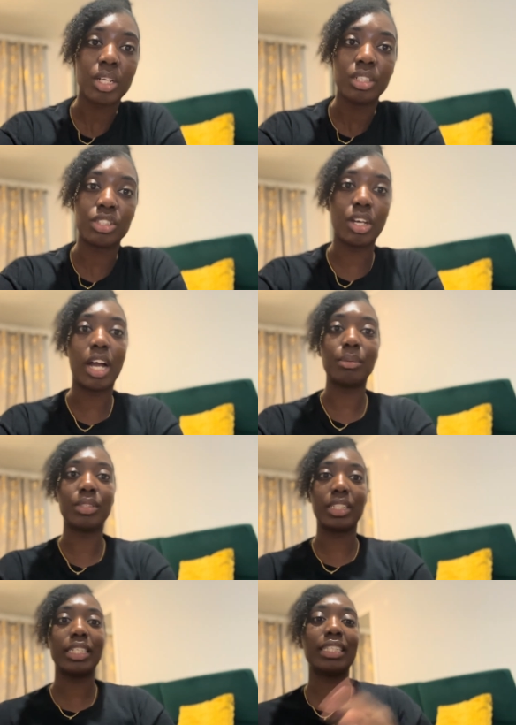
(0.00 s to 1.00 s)
So I would
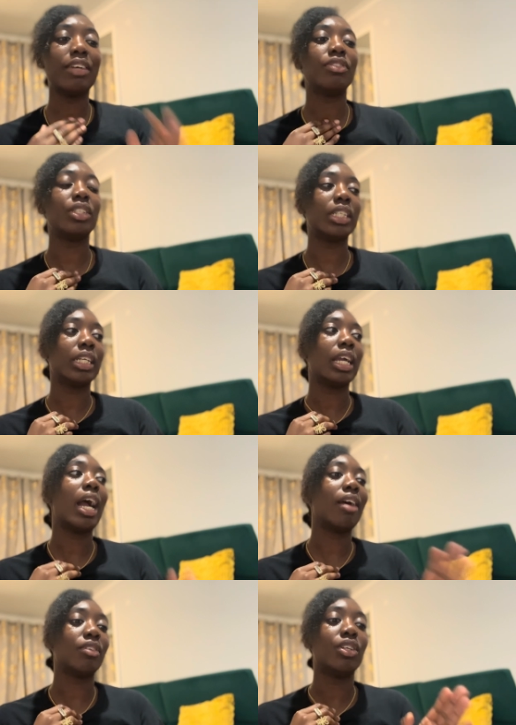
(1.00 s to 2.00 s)
say definitely
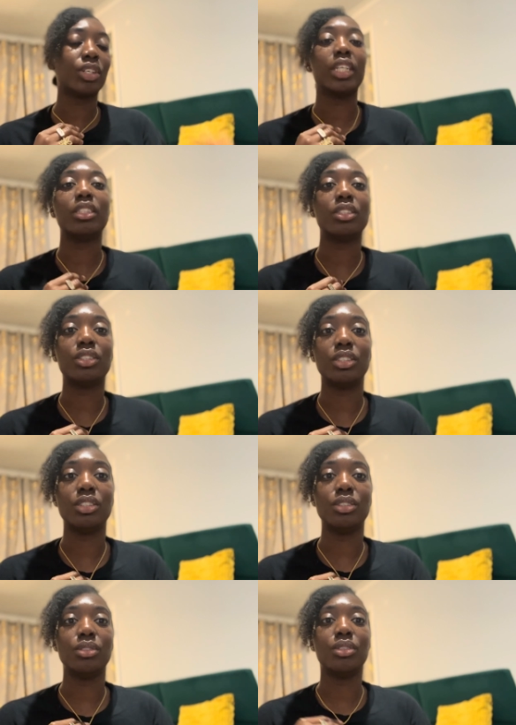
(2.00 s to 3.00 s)
have a look
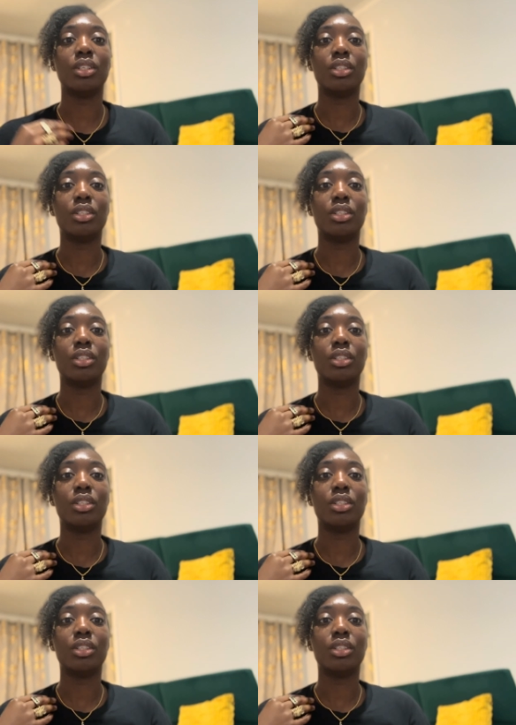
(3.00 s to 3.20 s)
into